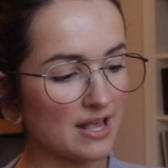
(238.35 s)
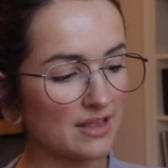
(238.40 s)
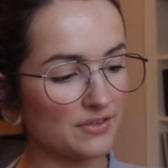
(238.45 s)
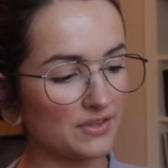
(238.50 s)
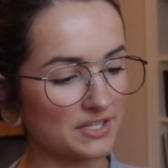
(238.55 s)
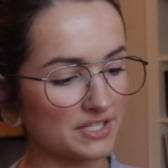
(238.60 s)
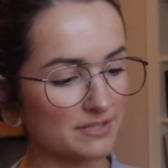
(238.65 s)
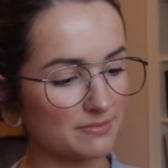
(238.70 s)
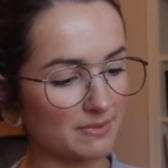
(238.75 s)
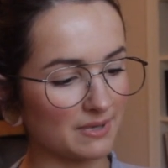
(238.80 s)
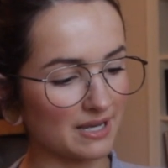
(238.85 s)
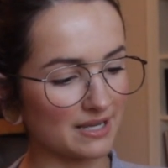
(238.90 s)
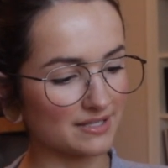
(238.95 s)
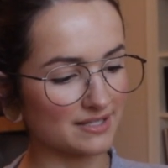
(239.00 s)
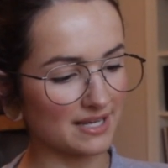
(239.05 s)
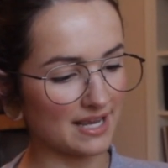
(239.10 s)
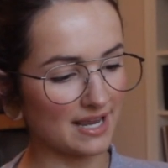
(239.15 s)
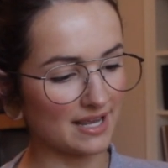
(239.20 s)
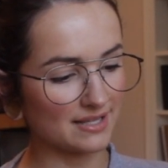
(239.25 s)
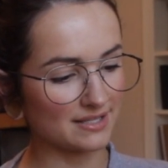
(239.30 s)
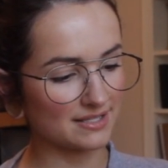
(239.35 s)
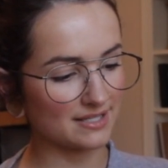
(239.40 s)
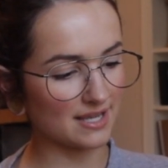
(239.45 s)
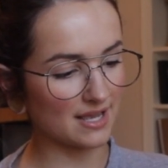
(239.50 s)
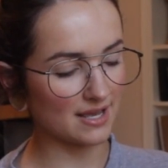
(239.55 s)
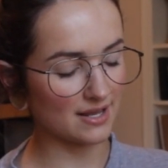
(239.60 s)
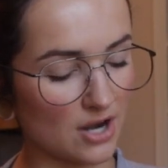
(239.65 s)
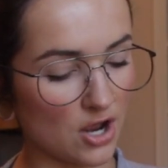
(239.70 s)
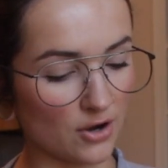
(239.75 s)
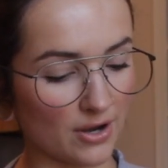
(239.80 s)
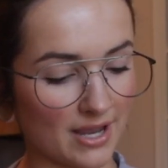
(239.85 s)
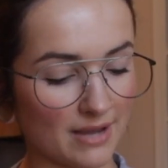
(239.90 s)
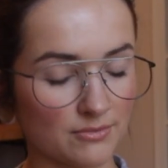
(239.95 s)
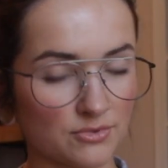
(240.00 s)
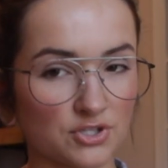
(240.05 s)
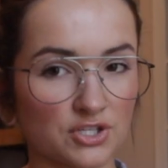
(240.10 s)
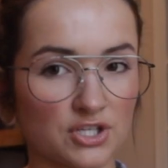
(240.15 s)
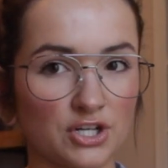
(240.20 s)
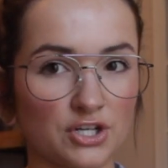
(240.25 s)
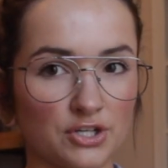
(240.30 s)
This is because the handset, okay, I'm
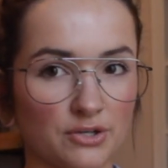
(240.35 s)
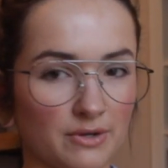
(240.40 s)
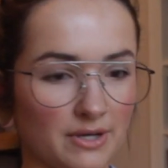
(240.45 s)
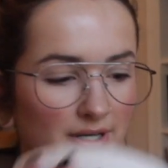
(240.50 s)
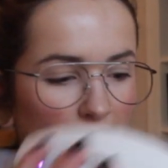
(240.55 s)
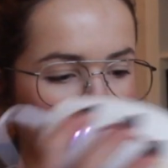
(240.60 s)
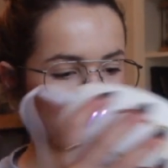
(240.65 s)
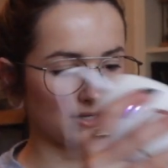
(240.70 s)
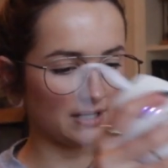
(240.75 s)
just gonna do it.